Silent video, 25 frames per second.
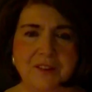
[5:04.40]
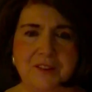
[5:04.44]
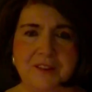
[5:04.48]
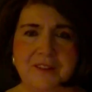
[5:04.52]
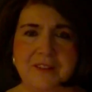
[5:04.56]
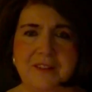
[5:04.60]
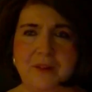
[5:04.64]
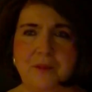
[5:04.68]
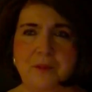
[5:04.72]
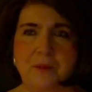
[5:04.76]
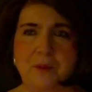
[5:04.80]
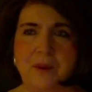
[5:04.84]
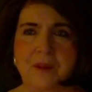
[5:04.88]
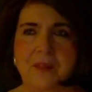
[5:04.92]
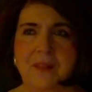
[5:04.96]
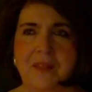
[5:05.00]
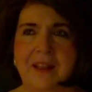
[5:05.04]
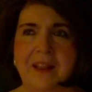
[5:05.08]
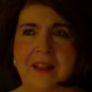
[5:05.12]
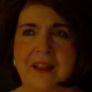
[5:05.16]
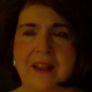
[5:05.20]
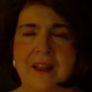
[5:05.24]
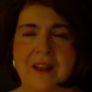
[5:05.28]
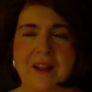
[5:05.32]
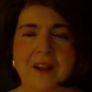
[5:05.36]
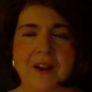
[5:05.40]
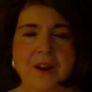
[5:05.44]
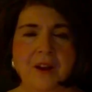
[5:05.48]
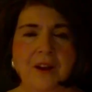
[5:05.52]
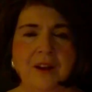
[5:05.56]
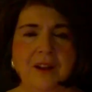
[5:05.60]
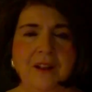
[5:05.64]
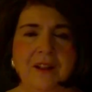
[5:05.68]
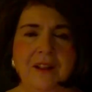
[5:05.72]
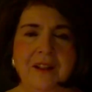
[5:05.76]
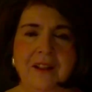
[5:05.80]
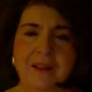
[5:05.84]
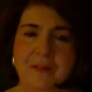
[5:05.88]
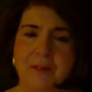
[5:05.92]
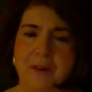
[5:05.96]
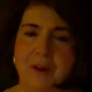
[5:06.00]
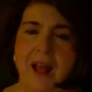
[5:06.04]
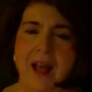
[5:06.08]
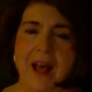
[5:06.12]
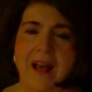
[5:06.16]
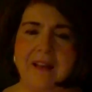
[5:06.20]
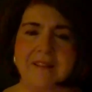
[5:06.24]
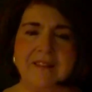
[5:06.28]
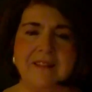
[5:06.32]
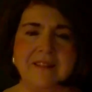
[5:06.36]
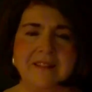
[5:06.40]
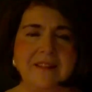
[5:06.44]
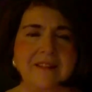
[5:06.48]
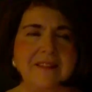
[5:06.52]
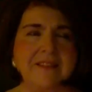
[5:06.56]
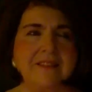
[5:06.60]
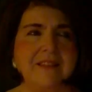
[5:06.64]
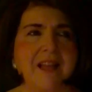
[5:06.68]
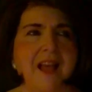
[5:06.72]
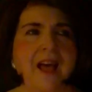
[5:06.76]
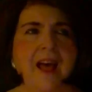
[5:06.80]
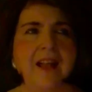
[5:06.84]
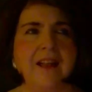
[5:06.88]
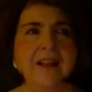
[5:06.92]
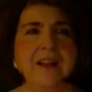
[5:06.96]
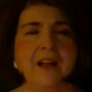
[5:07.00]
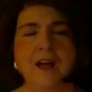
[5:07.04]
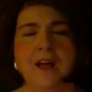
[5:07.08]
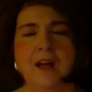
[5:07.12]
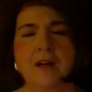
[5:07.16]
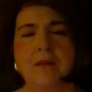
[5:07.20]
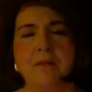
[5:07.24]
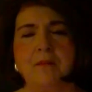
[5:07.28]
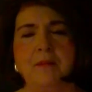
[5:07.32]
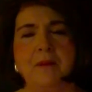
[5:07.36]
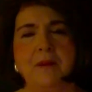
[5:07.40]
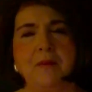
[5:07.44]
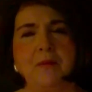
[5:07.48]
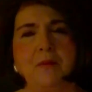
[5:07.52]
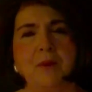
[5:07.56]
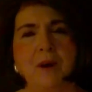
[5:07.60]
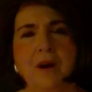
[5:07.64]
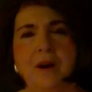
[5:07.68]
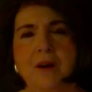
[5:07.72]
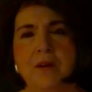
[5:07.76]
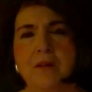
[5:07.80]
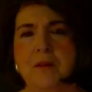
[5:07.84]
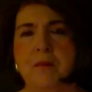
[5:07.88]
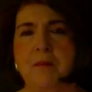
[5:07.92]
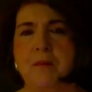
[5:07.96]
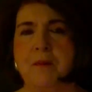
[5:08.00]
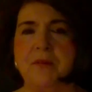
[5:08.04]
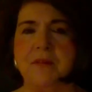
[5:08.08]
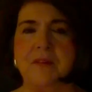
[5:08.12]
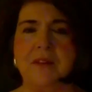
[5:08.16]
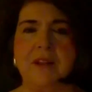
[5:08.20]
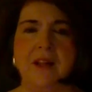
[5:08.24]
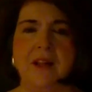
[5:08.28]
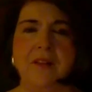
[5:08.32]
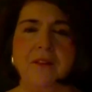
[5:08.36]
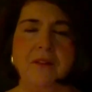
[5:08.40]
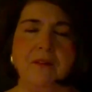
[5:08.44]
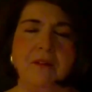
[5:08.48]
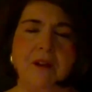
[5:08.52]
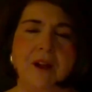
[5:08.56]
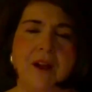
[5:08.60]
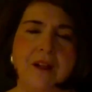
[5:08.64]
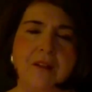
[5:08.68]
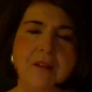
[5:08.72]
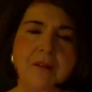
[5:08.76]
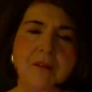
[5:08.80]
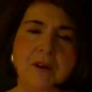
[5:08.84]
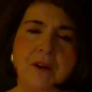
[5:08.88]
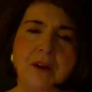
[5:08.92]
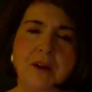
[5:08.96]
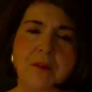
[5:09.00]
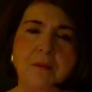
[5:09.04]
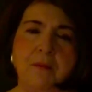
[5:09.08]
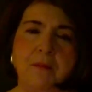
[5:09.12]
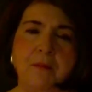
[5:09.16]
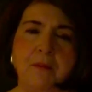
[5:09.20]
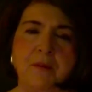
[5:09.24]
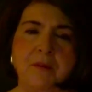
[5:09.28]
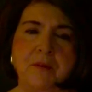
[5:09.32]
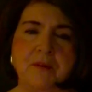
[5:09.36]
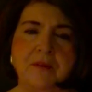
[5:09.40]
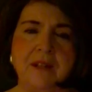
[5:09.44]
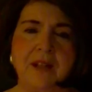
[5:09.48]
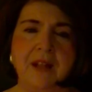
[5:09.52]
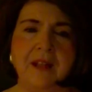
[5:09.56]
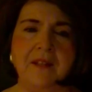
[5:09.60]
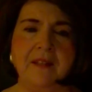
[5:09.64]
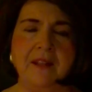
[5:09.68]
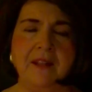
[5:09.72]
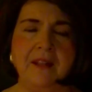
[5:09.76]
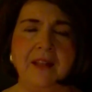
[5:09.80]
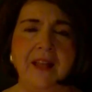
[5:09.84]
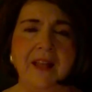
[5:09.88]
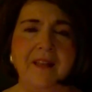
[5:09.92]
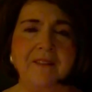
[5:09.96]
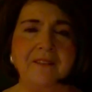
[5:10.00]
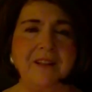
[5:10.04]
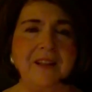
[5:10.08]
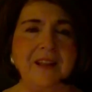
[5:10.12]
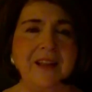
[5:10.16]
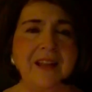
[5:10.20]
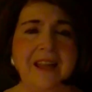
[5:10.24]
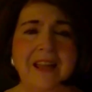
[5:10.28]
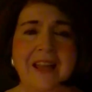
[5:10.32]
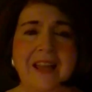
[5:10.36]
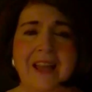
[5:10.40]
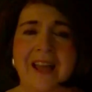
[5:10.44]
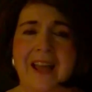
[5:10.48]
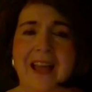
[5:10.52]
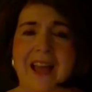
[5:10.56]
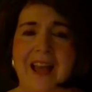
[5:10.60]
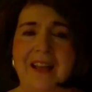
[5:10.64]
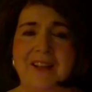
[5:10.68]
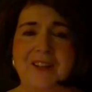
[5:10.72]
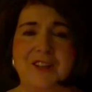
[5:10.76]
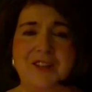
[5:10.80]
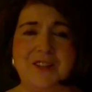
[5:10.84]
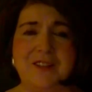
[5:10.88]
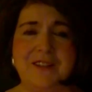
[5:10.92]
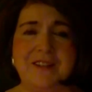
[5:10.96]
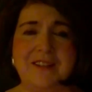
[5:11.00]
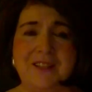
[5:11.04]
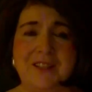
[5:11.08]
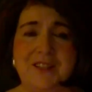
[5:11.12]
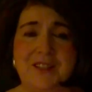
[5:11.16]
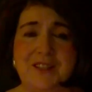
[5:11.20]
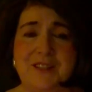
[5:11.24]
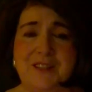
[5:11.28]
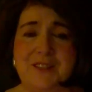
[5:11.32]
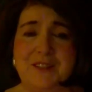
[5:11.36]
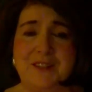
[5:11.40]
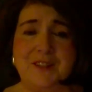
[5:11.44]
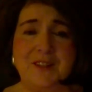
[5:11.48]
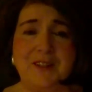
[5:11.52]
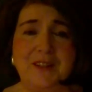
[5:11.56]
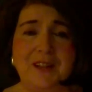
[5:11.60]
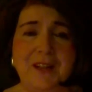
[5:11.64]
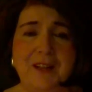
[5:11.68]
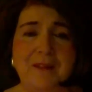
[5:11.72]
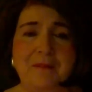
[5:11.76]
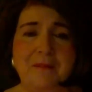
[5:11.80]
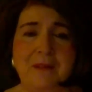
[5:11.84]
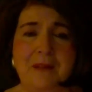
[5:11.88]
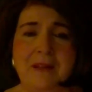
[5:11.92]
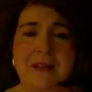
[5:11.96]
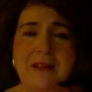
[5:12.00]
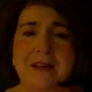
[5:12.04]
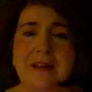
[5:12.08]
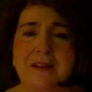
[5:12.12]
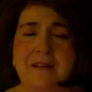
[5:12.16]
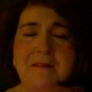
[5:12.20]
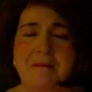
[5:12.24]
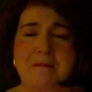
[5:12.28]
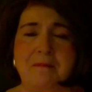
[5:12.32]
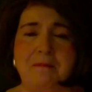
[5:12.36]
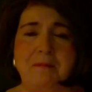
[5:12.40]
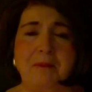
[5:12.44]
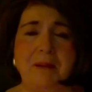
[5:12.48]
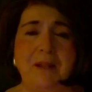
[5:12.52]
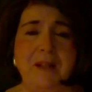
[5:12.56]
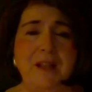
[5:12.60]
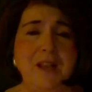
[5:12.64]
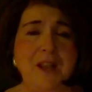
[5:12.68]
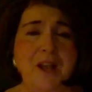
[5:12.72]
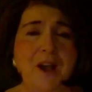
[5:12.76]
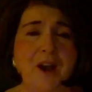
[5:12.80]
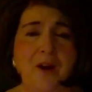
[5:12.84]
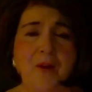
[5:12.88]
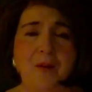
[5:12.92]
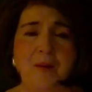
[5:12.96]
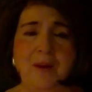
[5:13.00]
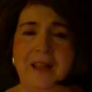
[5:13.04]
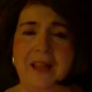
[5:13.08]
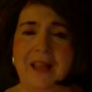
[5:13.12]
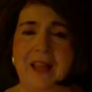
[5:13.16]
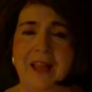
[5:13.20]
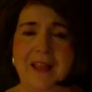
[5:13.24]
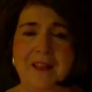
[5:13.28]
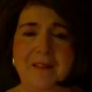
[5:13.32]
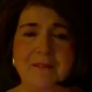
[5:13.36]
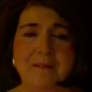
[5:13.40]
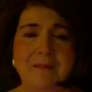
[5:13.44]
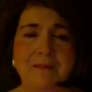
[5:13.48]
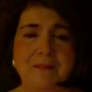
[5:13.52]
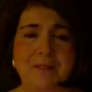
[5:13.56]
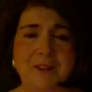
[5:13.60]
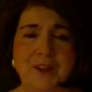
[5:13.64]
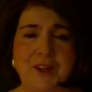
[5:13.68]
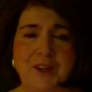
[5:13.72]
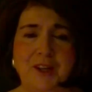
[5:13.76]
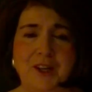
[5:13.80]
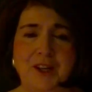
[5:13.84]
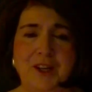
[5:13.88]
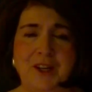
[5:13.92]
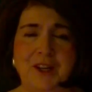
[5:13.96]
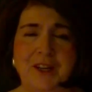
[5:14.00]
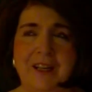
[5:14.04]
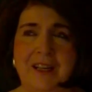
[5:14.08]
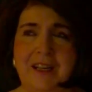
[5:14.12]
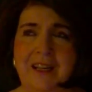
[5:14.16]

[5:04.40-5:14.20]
she said, where they were asked to stand up and welcome the person on the right and welcome the person on the left. And she said she stood up, but no one came to her.